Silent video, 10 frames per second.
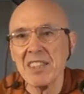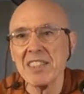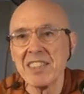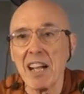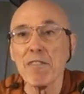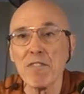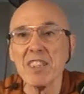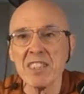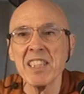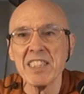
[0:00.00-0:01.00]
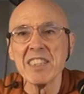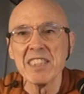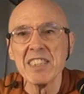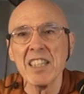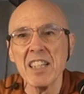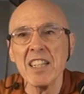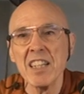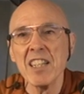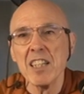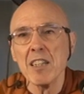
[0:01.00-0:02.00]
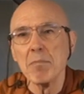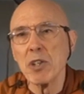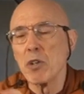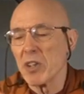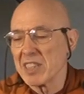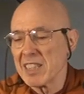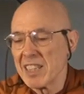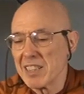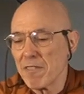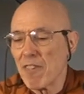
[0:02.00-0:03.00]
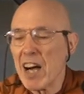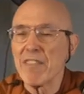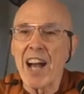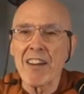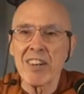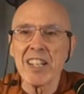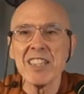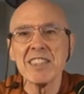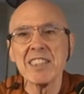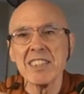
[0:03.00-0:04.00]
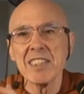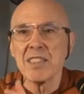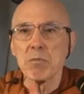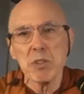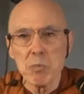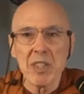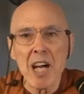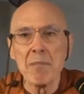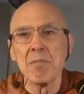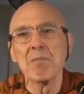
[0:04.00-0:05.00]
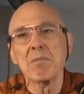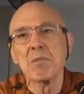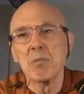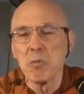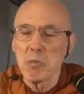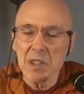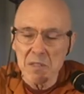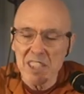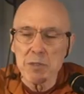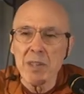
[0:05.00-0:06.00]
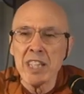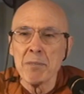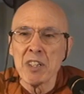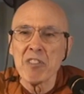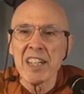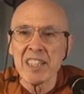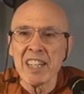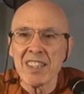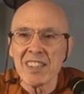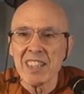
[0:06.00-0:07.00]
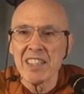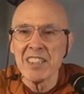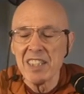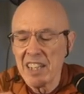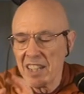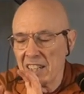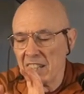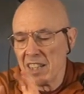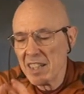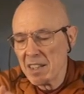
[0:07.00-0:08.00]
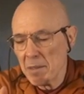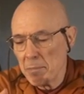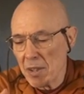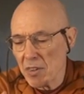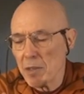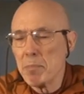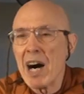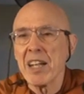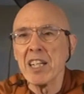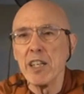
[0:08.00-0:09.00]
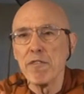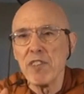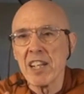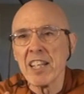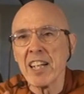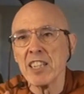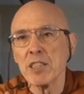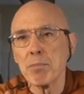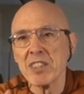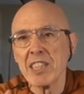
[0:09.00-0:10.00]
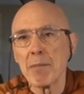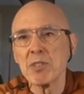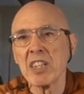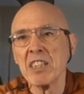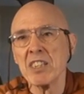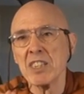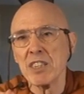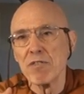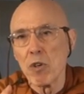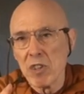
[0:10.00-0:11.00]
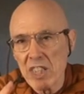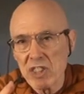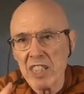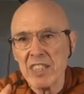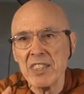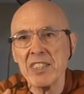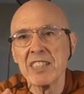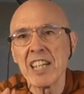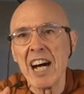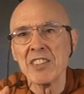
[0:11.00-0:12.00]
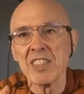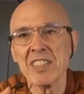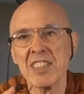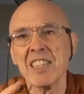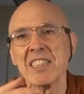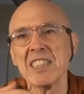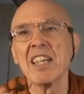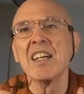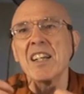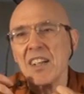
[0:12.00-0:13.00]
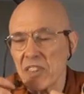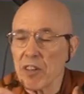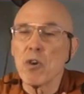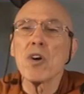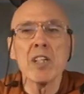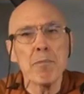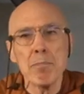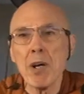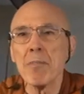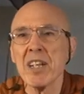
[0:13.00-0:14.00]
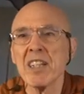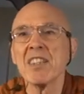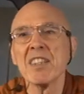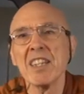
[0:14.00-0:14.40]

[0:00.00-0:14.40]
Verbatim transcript: selflessness. Because these five aggregates, which will come, we'll explain them in greater length later, but the body, feelings, perceptions, volitions, consciousness, they're all impermanent.